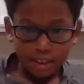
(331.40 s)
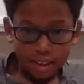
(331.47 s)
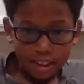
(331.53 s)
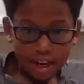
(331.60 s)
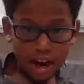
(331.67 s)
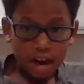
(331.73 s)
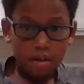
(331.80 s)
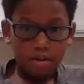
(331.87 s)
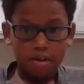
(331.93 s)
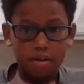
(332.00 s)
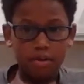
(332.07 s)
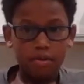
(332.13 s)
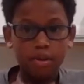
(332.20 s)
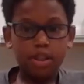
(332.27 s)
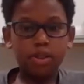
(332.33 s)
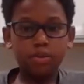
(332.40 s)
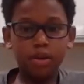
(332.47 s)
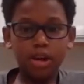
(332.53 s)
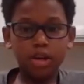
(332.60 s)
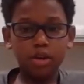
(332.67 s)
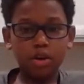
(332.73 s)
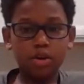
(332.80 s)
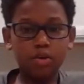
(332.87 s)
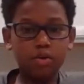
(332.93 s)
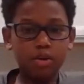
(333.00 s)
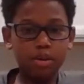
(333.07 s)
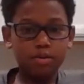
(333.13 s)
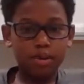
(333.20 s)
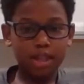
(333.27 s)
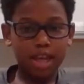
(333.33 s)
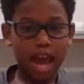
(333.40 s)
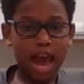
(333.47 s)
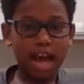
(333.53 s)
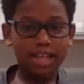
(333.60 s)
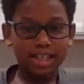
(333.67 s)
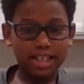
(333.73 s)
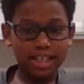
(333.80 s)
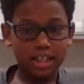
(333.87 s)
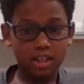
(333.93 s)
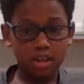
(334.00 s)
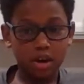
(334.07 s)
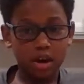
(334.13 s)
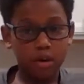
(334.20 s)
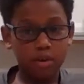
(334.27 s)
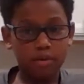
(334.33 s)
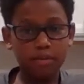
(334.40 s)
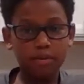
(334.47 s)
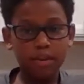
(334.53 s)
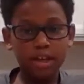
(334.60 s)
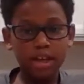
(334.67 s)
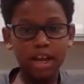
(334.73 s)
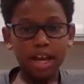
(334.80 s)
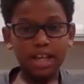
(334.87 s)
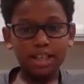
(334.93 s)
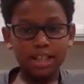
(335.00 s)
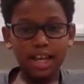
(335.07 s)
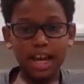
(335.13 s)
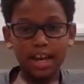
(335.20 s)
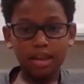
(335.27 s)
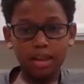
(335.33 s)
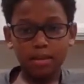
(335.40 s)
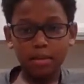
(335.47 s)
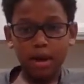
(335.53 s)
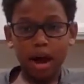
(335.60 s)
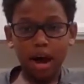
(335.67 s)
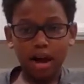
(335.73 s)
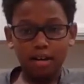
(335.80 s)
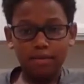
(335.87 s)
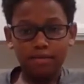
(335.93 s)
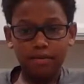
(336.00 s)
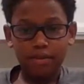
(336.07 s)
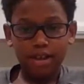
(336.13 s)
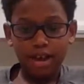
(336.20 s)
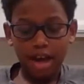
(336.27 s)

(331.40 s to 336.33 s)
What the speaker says: Now, what you want to do with the excess dough is take them off.